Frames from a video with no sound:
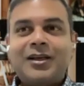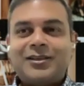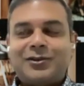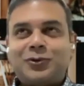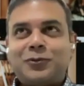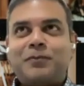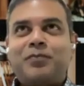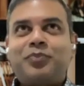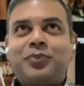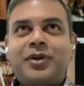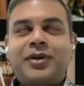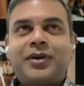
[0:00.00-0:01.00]
So
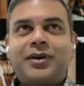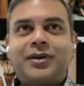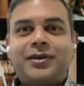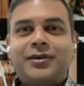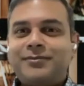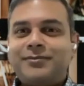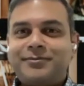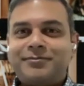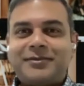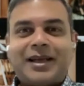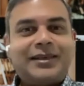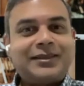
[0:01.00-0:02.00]
um,
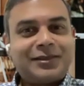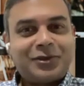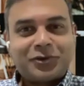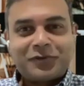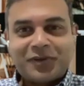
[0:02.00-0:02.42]
tell us, Dr.